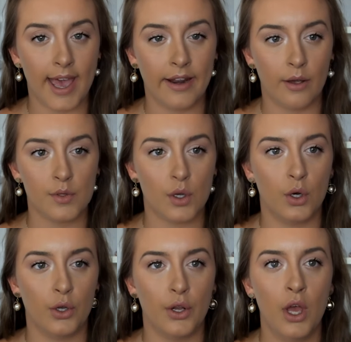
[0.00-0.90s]
and I was
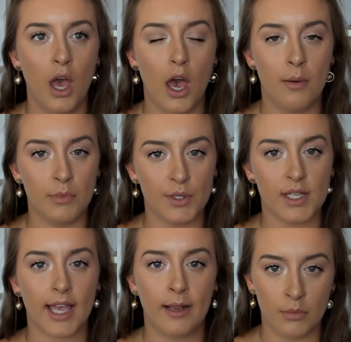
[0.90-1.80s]
on a
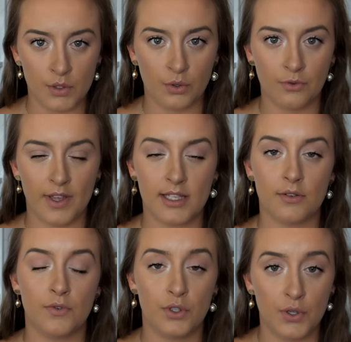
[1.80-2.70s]
music and musical
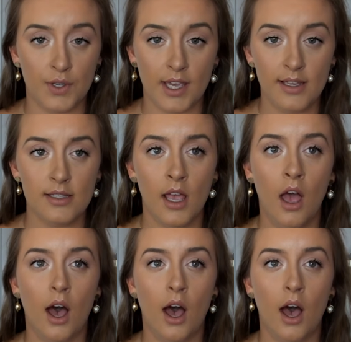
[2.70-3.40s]
theatre for 2 years.